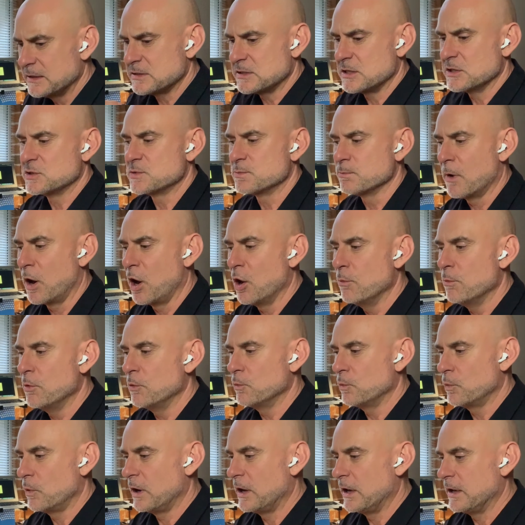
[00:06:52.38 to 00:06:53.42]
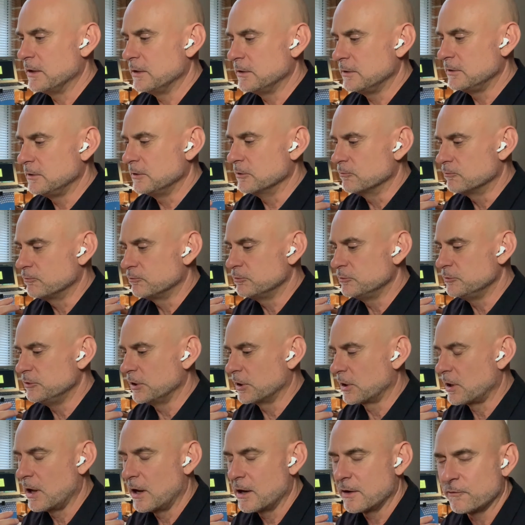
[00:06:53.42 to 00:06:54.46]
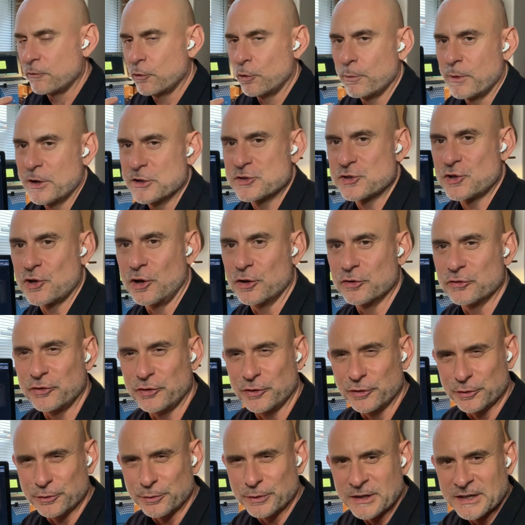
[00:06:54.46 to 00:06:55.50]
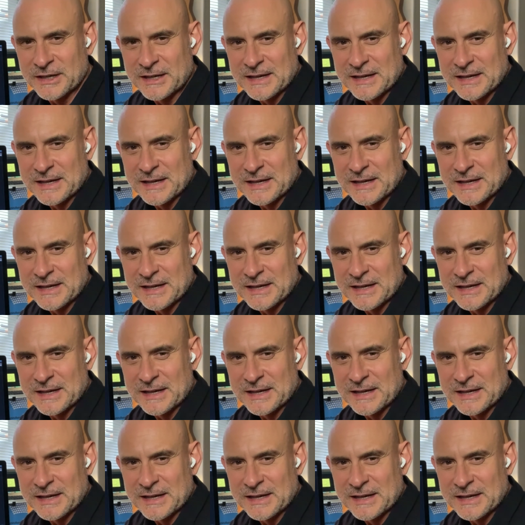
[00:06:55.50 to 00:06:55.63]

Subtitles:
this moment where you kind of almost got to